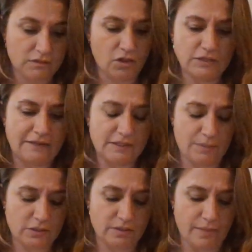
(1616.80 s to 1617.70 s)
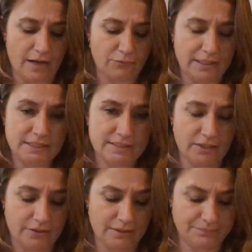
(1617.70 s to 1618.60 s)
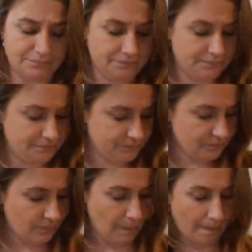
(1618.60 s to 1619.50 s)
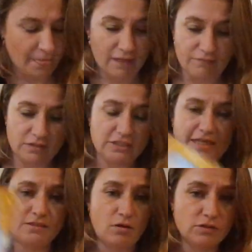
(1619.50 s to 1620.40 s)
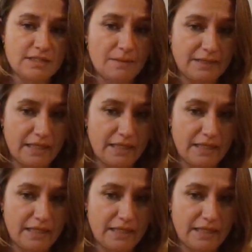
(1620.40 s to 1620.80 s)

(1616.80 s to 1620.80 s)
Don't take this person back. Reconsider it. They're saying don't stop.